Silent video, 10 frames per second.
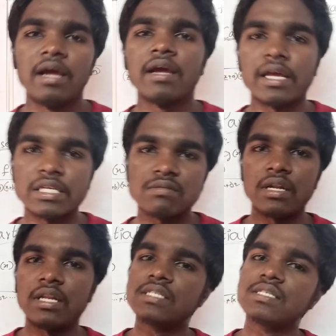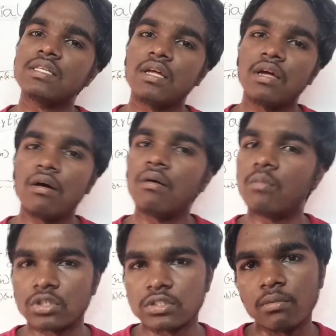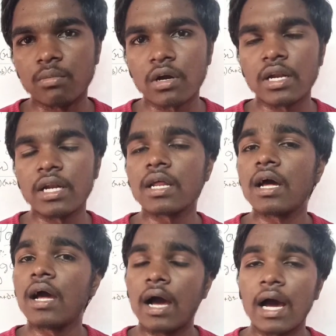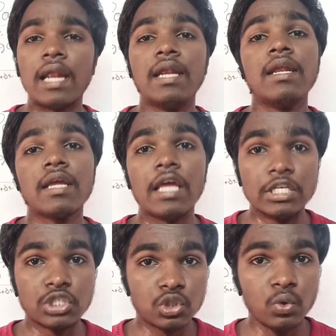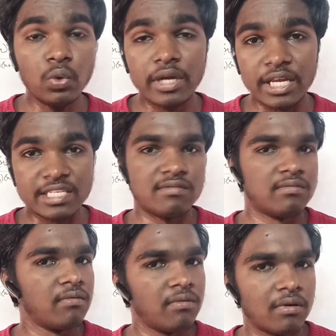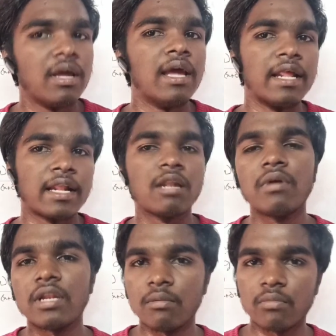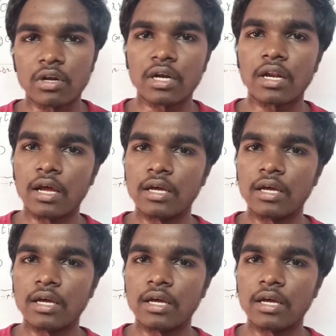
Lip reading: Case 1 is most important and case 2 is a little bit important.